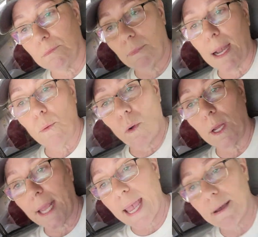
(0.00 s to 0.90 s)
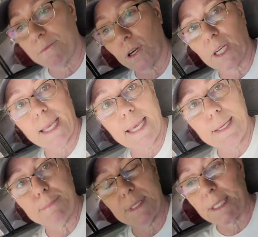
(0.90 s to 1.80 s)
might want to have for a
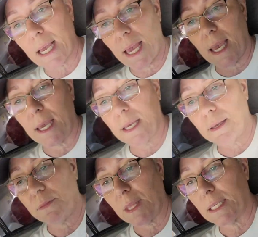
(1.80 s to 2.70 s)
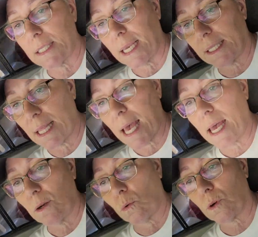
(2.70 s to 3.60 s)
keepsake and things like
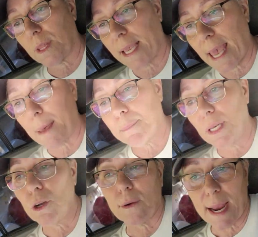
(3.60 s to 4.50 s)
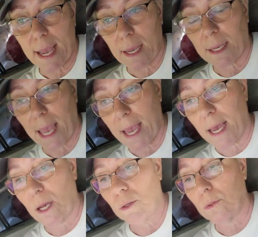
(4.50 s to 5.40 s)
that over the cap and grant
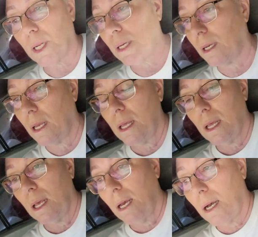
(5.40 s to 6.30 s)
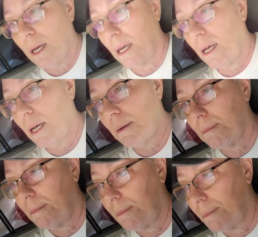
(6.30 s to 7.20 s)
gown and
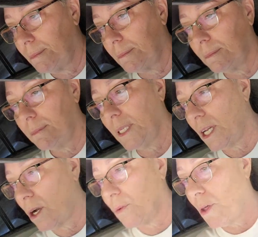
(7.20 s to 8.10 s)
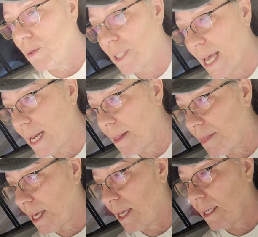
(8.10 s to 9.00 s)
um, you know those kind of
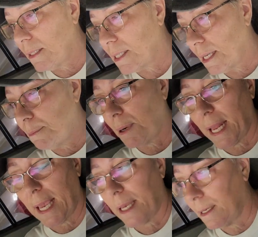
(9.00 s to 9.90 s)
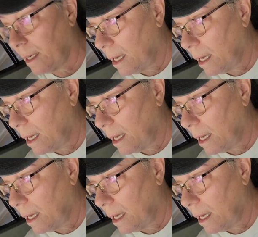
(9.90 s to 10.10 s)
things and plan